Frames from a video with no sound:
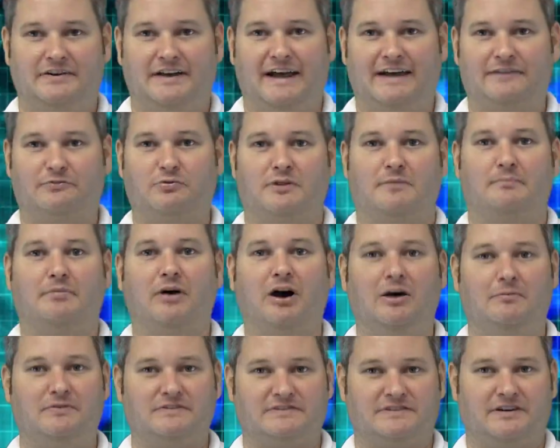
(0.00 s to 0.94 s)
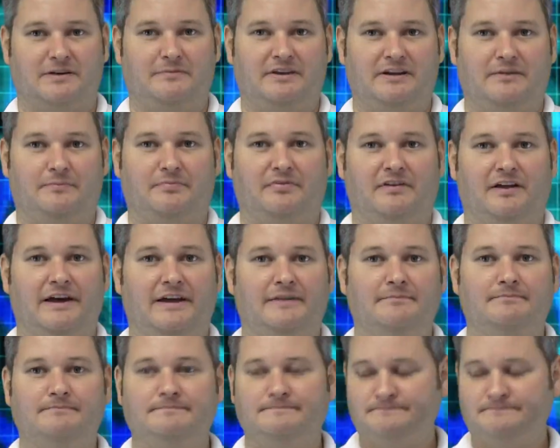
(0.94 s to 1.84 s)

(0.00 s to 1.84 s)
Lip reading: And that's where the pumpers come into play